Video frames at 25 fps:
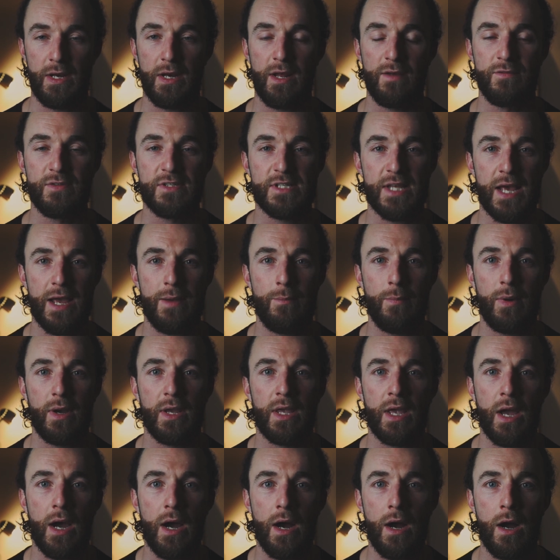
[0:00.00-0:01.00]
And I've sat in my
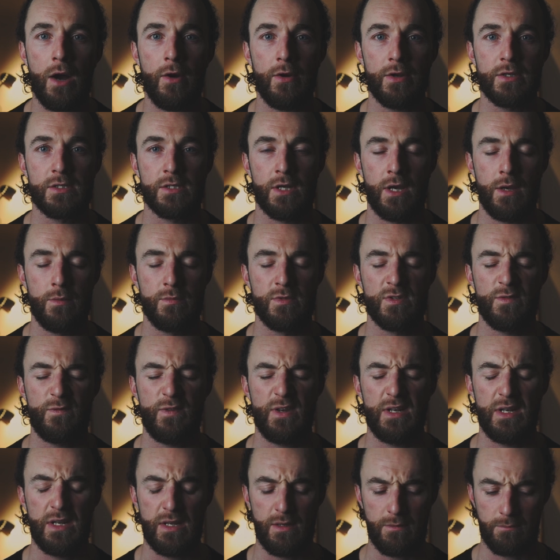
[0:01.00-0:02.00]
car at times
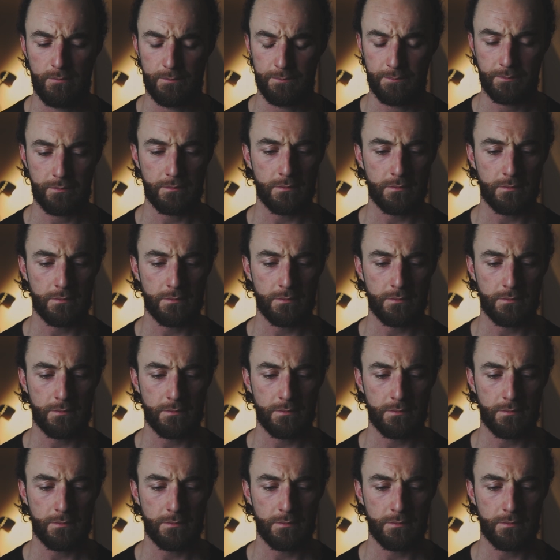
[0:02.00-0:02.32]
feeling